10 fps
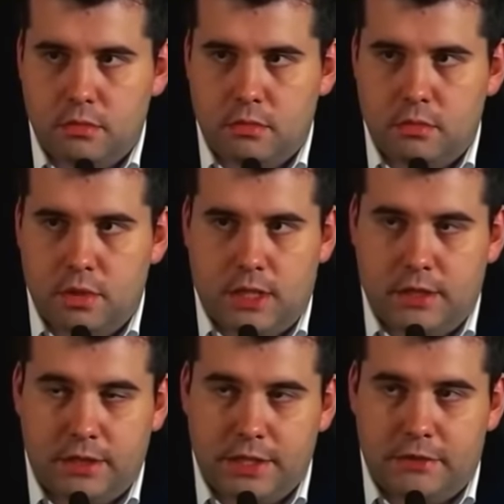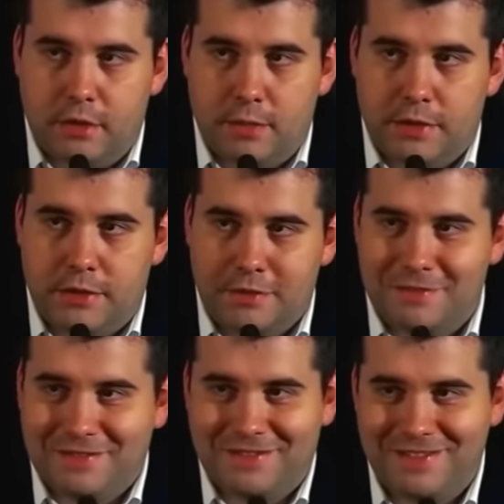does it really matter?
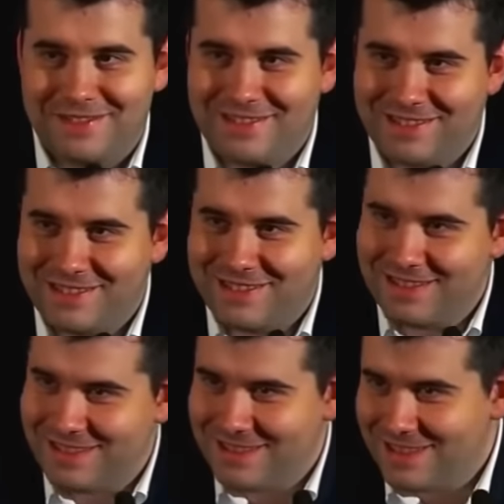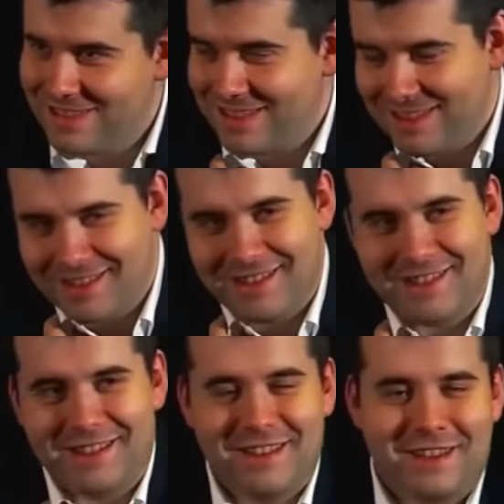I guess not.
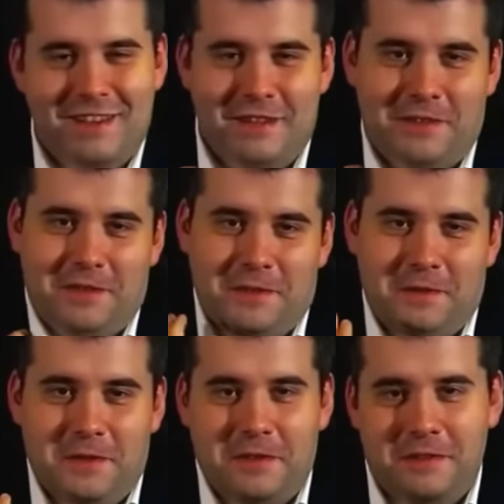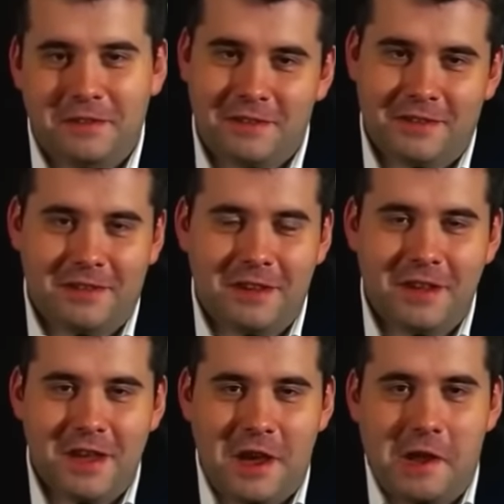So then
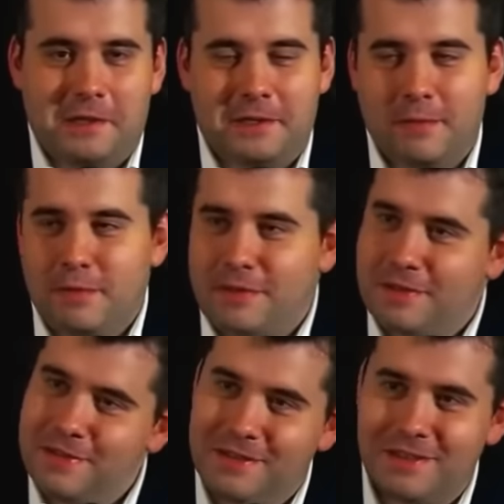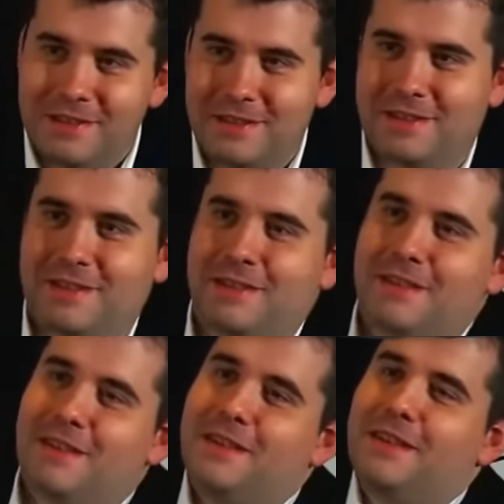I'll skip it.
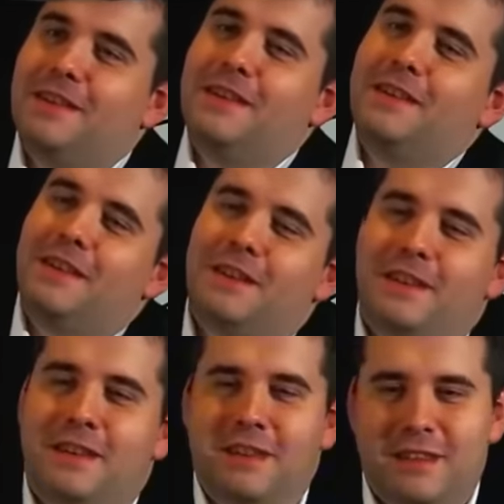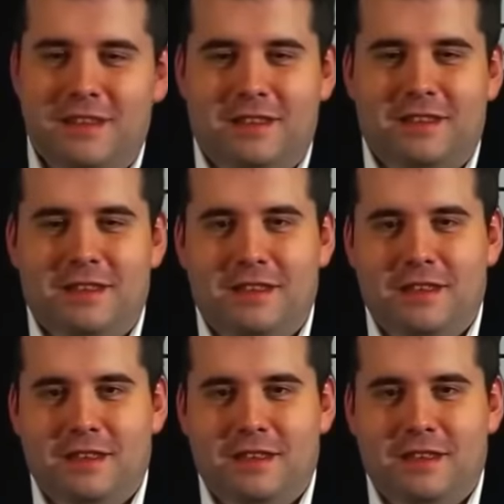Thanks. Can I ask the